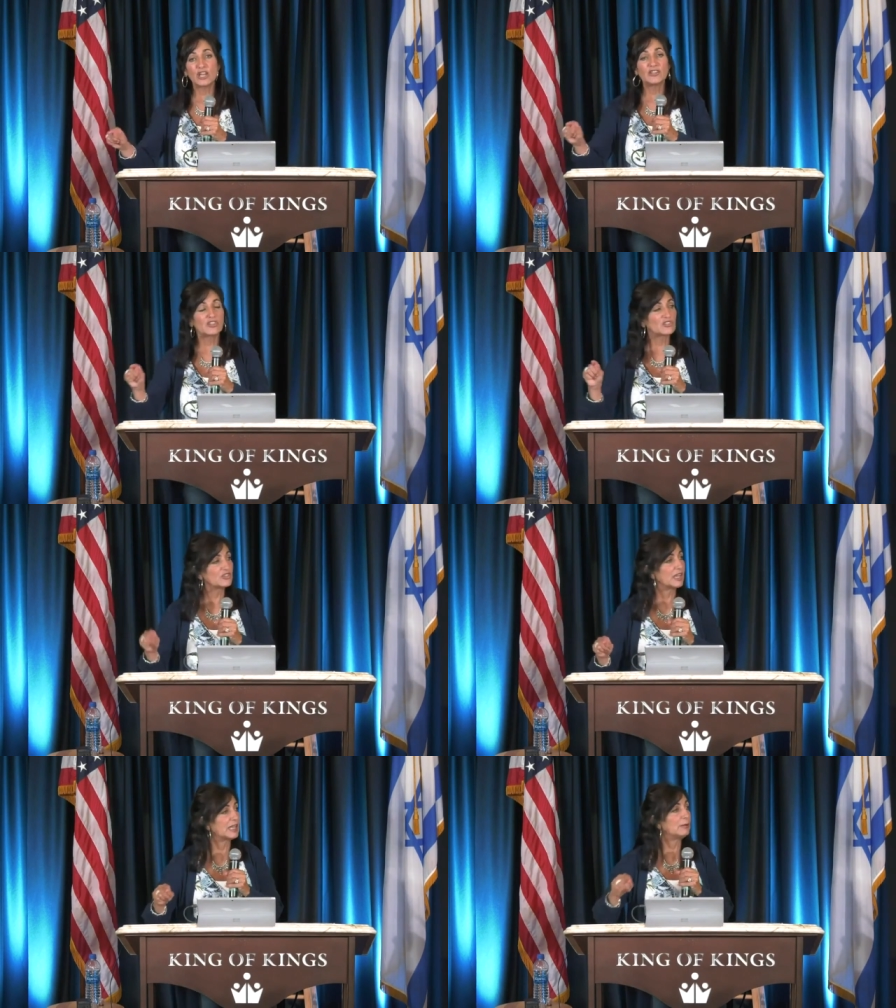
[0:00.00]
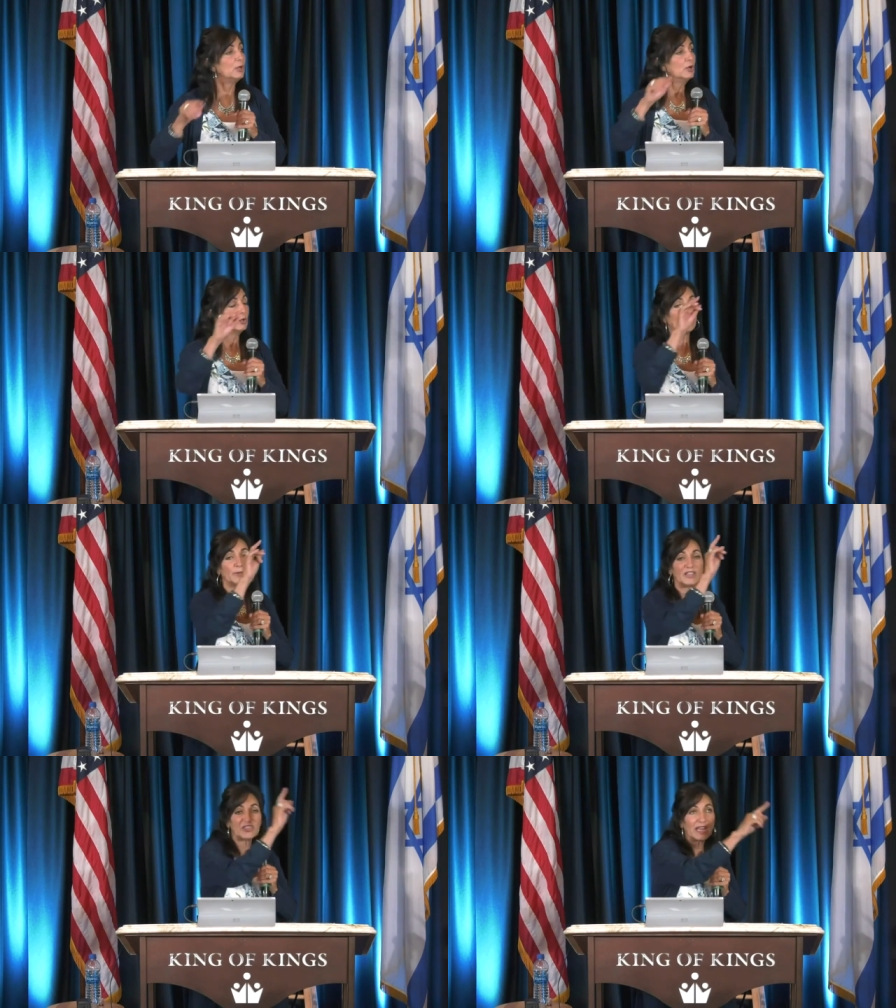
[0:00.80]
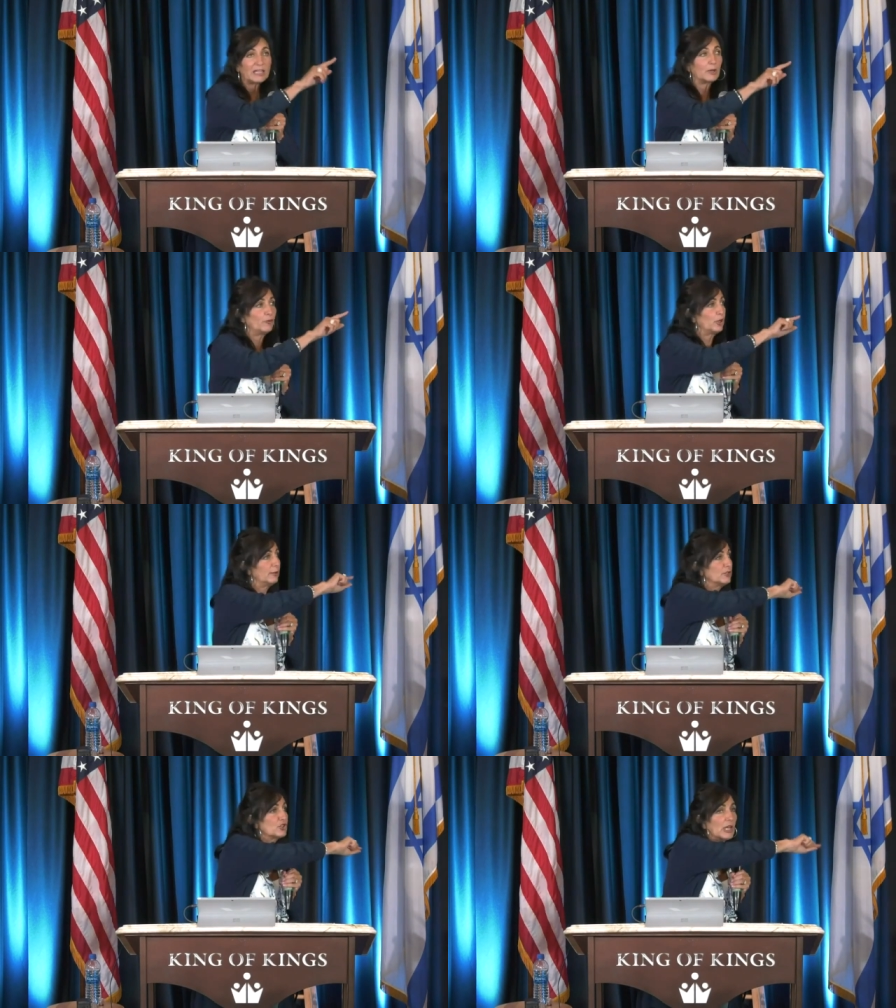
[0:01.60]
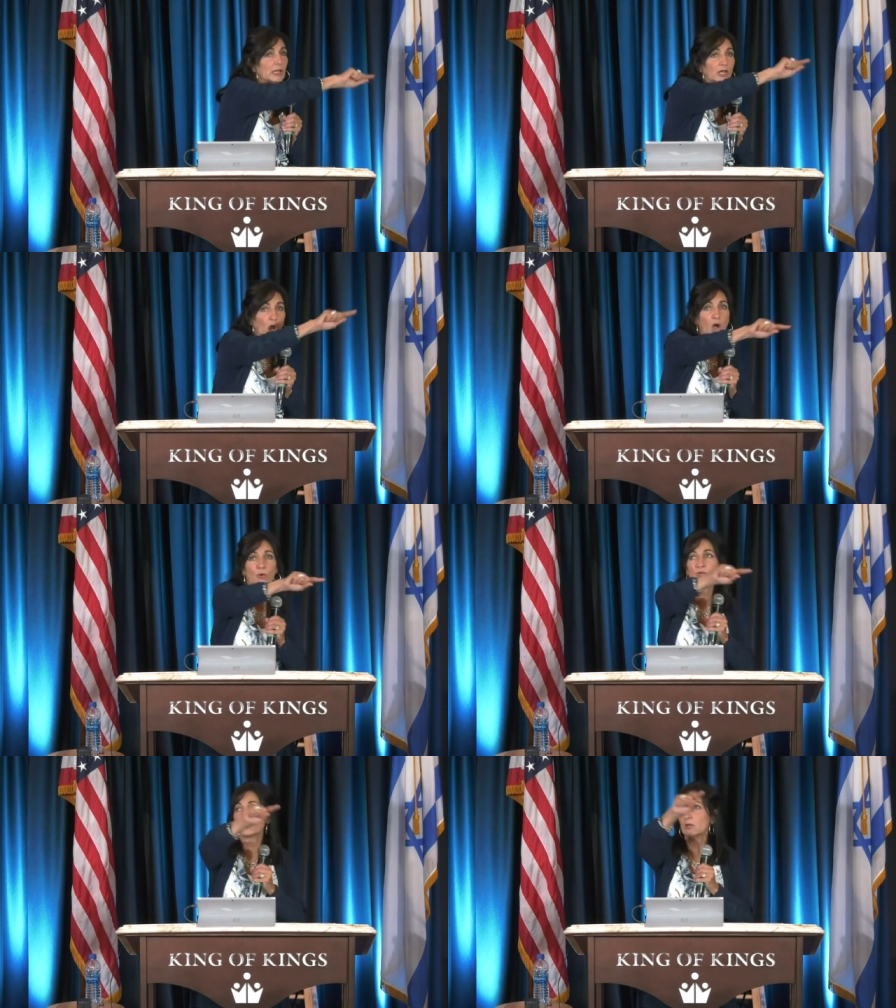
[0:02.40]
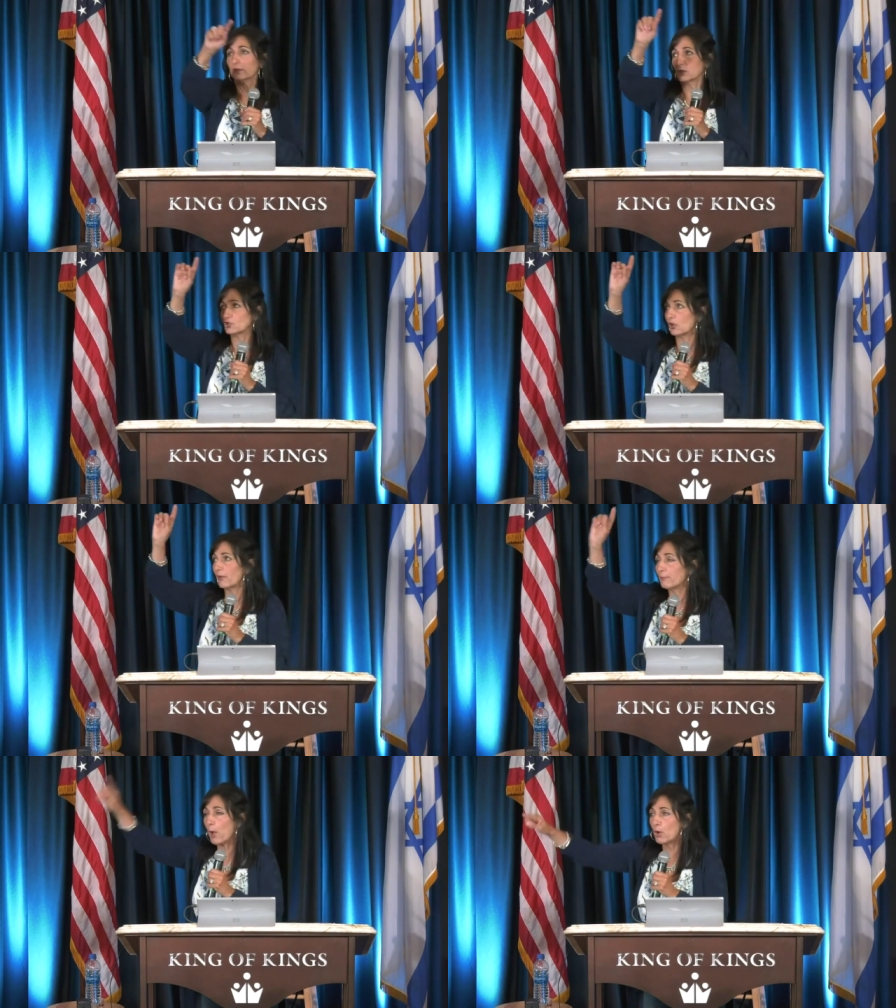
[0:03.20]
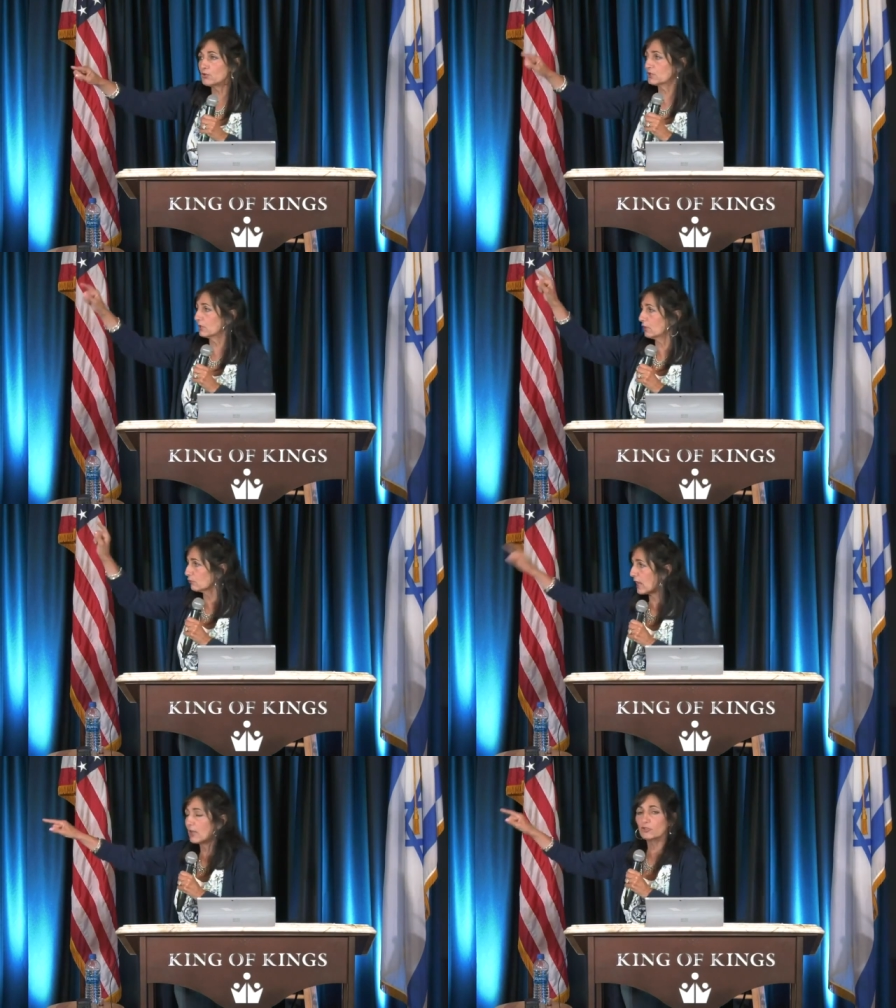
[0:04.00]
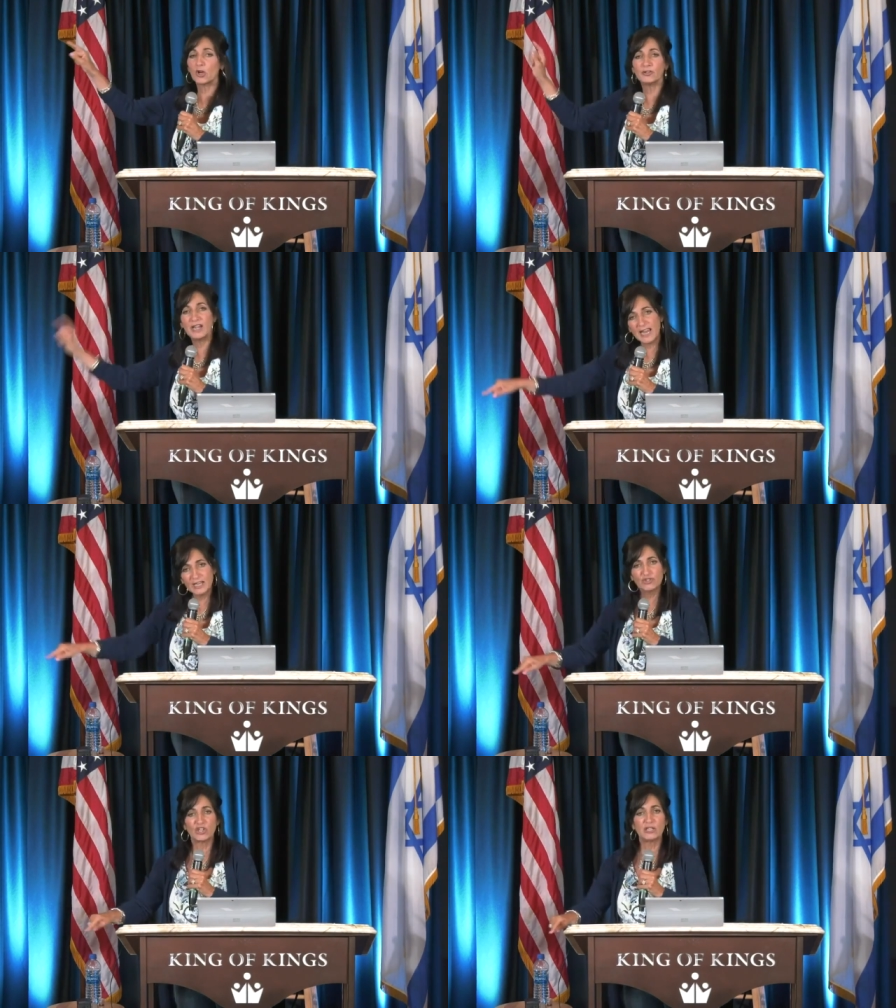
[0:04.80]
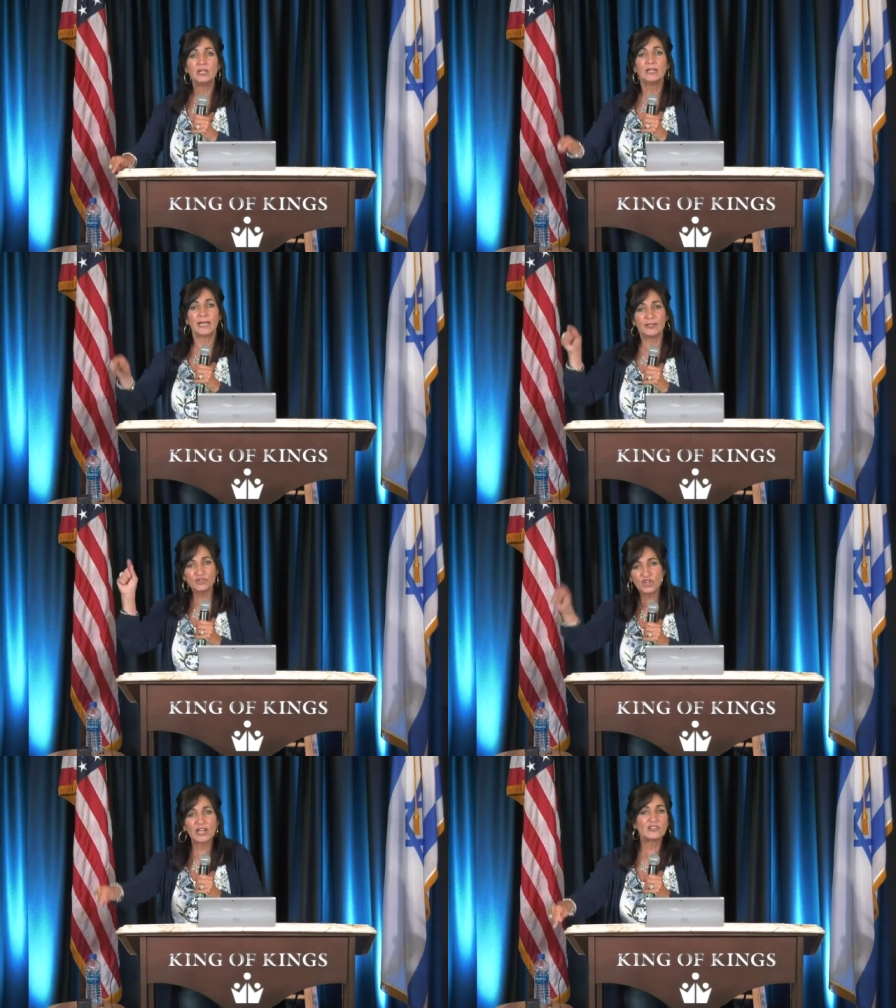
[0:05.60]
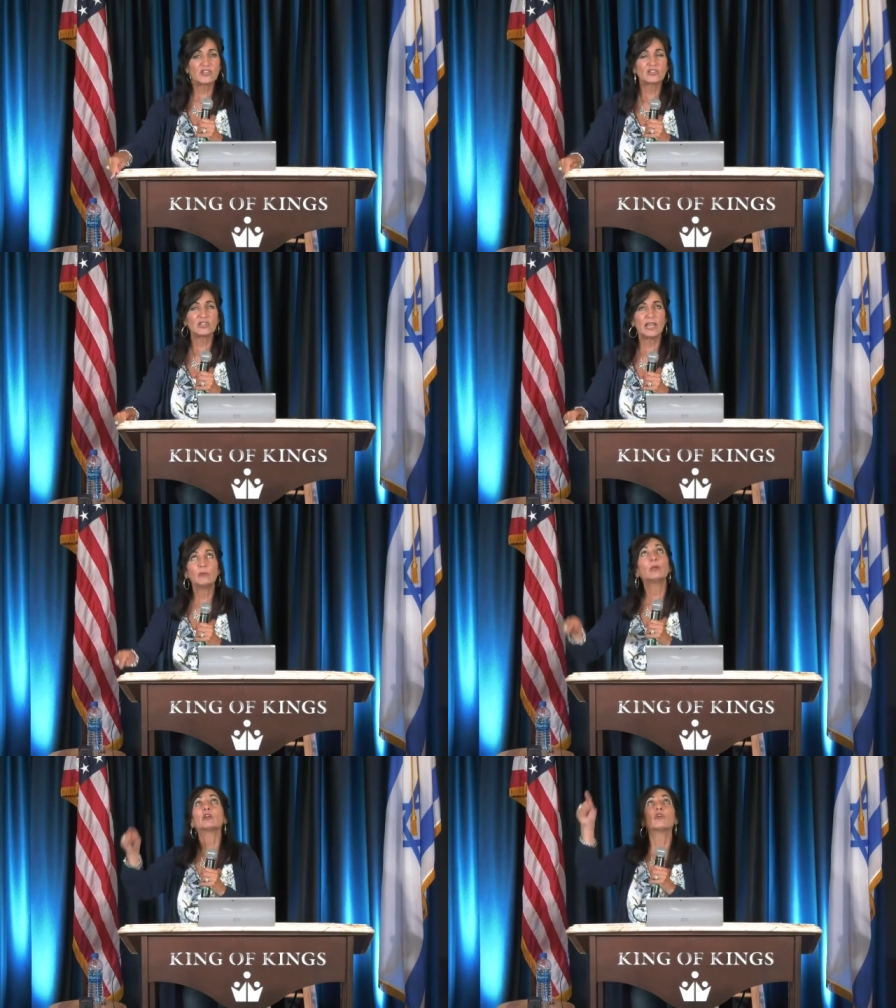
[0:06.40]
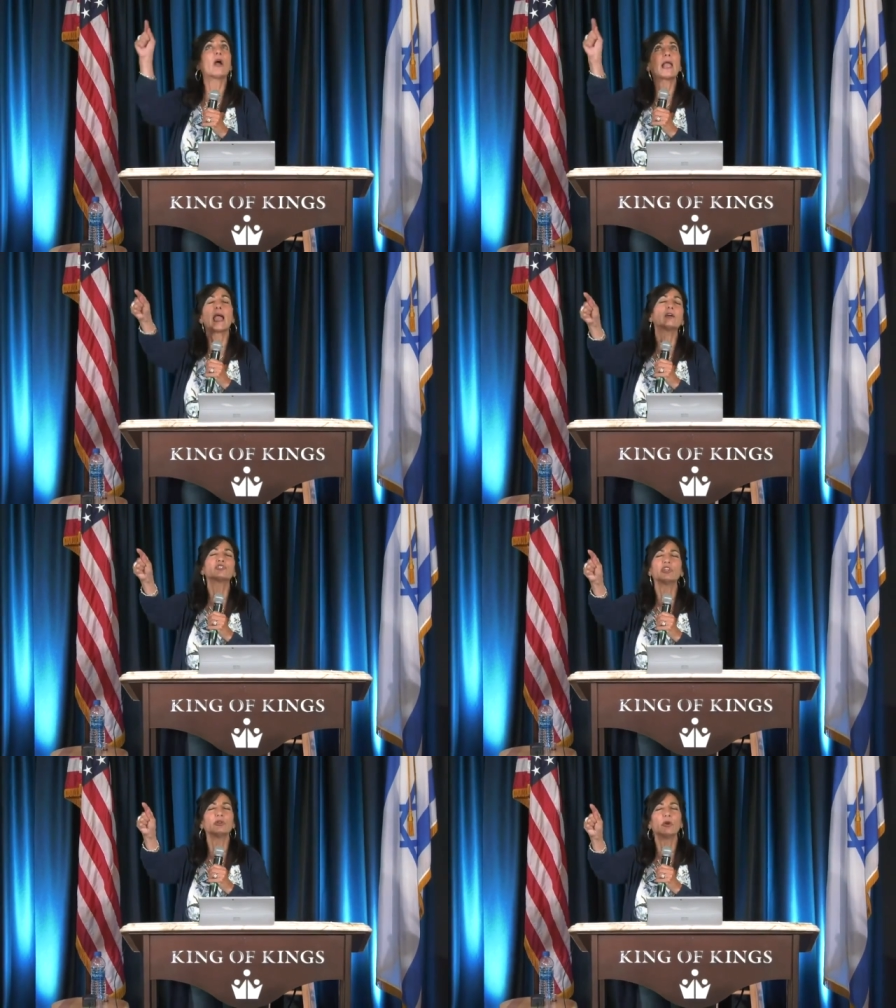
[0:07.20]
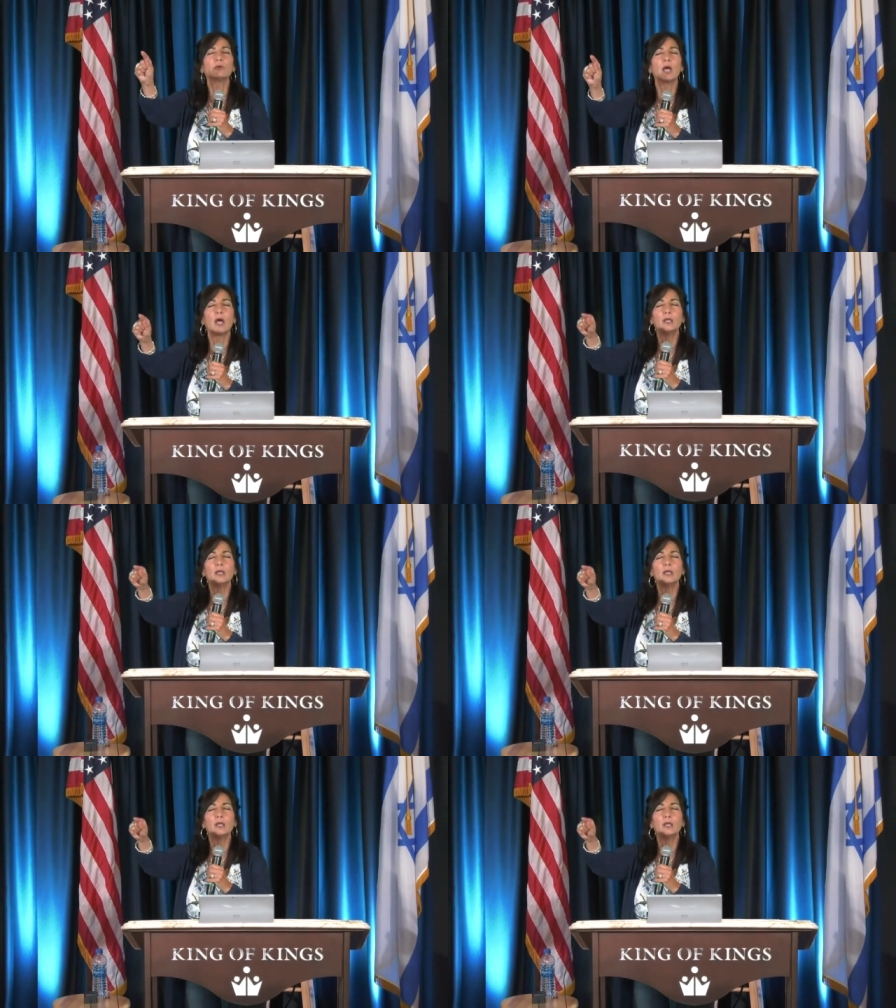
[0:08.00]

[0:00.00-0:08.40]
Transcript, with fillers: in Jesus' name. Lord, we thank you for your angelic host that you have posted around our nation in Jesus' name. We cry out to you, oh